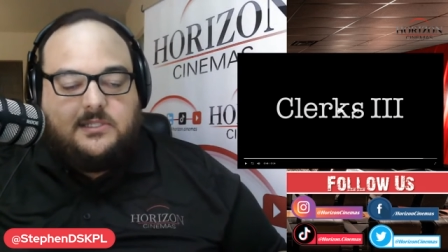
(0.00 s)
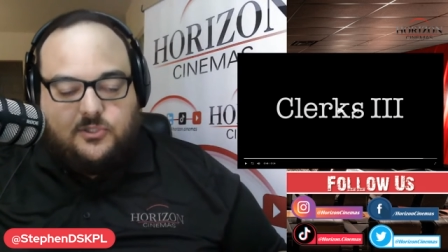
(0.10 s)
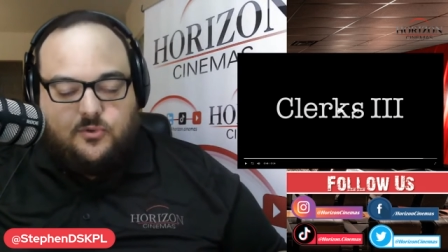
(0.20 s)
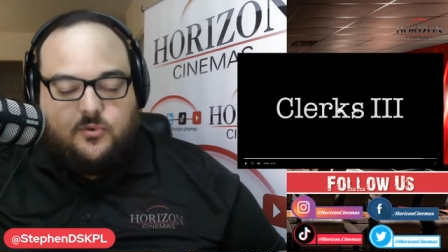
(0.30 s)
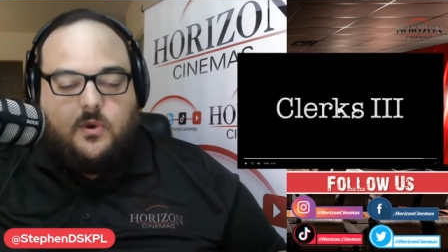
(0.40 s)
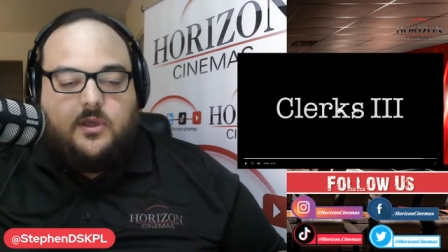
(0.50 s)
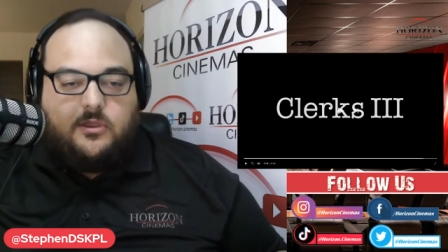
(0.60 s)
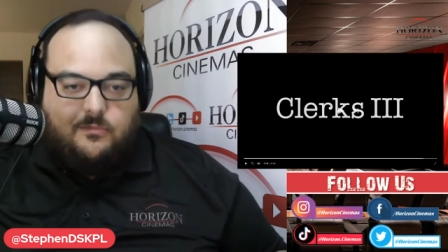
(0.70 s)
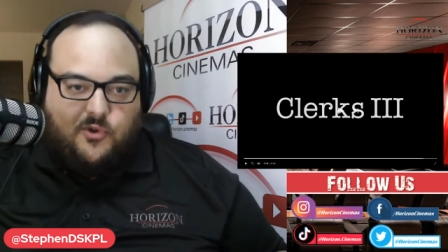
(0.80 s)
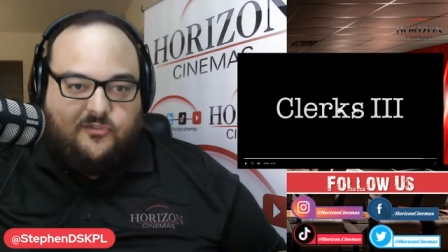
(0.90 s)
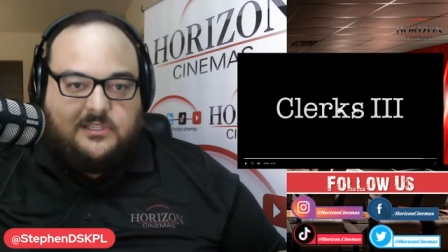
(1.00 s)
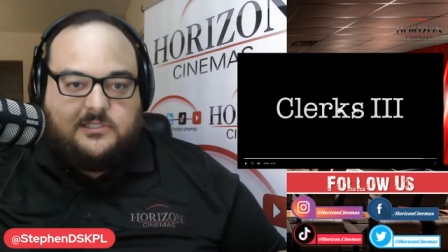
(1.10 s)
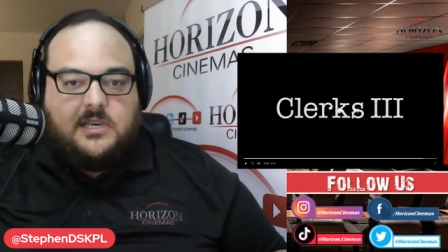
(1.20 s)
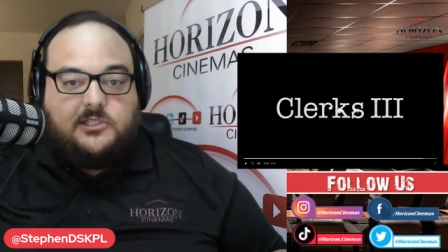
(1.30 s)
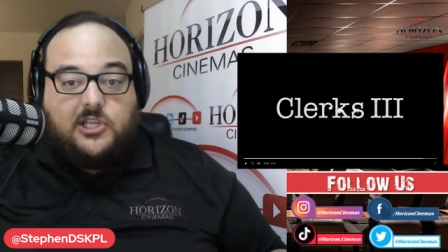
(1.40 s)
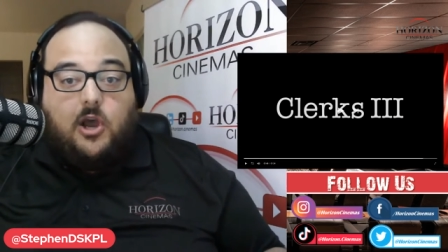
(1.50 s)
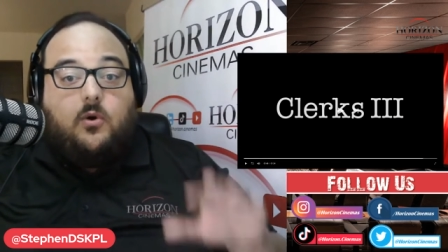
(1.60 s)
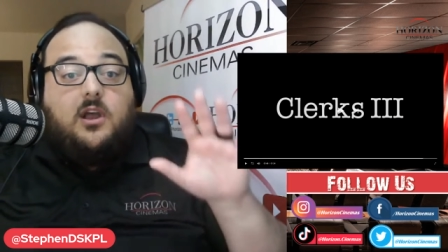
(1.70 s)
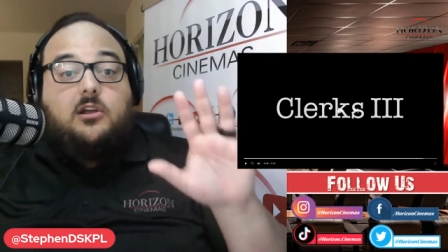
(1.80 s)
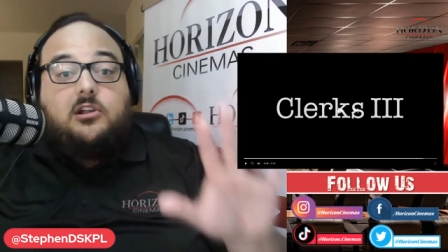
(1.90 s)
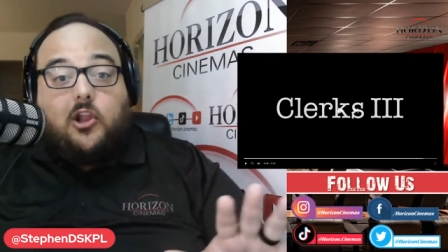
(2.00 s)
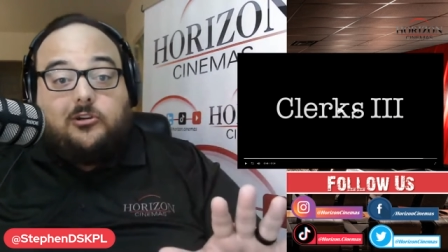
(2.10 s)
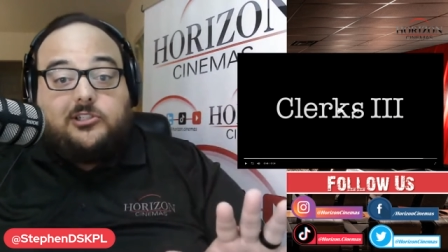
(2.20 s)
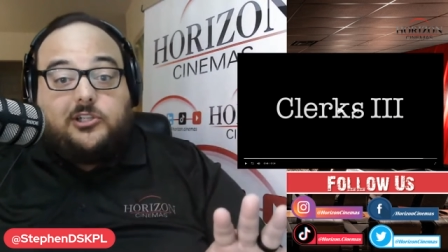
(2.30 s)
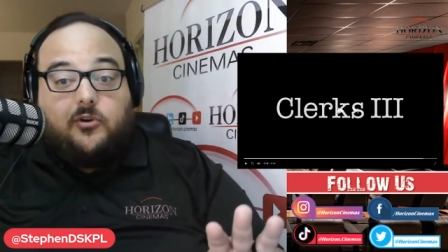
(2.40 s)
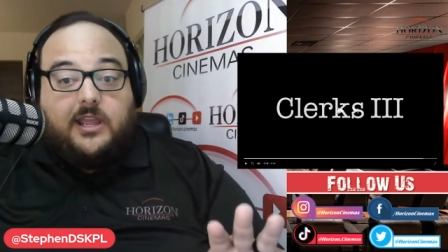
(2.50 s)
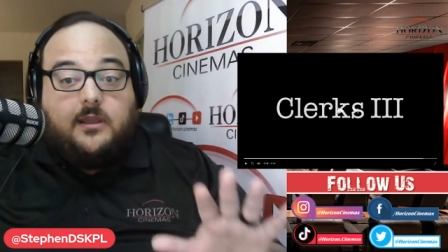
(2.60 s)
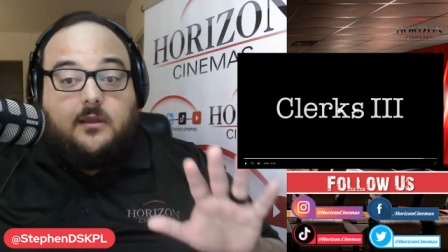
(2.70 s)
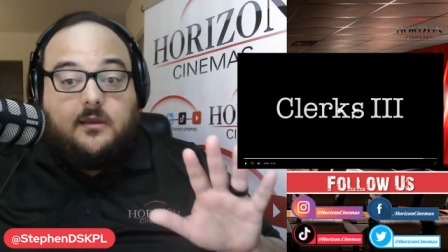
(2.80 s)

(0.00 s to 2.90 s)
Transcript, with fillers: to the movies. So, Clerks 3,